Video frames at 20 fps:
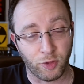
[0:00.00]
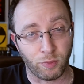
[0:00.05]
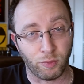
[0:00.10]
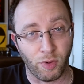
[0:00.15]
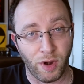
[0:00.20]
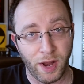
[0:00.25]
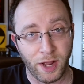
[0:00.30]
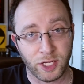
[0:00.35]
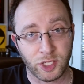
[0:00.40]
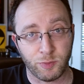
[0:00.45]

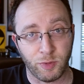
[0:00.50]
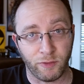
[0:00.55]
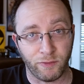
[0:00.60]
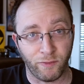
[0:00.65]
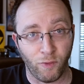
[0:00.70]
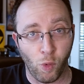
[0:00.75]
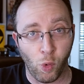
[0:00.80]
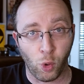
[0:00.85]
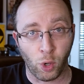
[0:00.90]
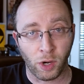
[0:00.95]
brands
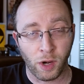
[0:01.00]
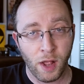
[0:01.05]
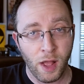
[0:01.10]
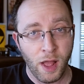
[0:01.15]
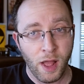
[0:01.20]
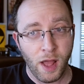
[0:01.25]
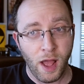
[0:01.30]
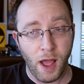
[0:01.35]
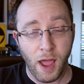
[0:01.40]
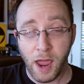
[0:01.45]
before
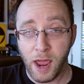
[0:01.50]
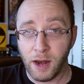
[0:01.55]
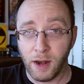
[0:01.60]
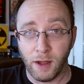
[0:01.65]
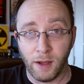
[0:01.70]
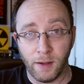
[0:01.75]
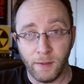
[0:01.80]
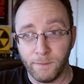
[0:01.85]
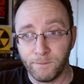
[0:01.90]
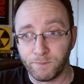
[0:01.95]
and
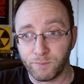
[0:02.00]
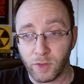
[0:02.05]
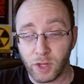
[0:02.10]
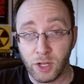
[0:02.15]
um,